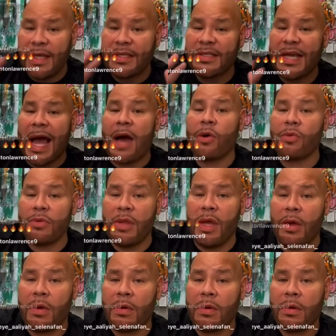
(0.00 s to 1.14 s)
It's out
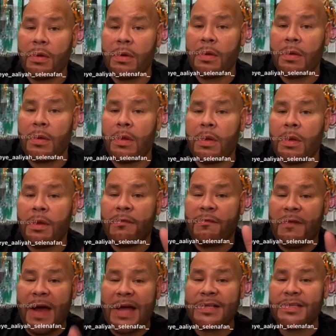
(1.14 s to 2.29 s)
there.
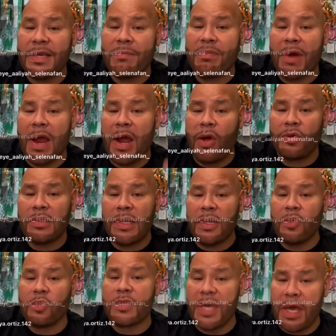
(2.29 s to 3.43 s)
Foxy Brown,
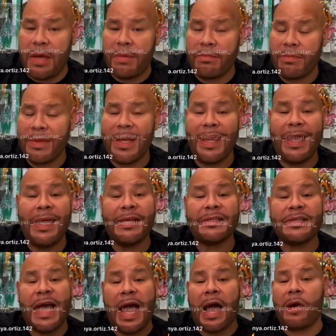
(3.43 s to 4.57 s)
Lil' Kim.
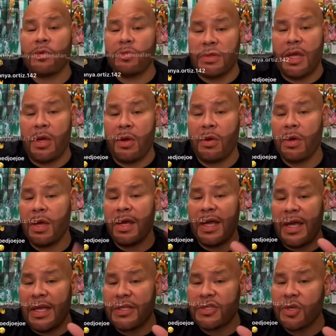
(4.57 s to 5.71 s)
It's out there.
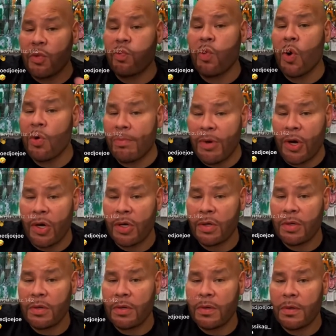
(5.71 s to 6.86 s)
It's a rumor.
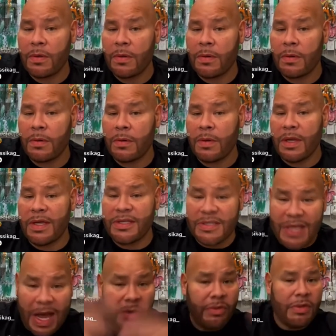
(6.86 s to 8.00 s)

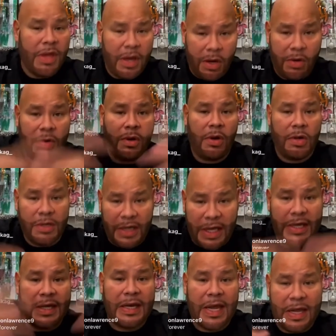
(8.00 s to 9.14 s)
It's out there on
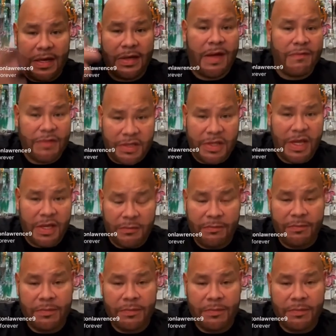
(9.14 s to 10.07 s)
internet and everything.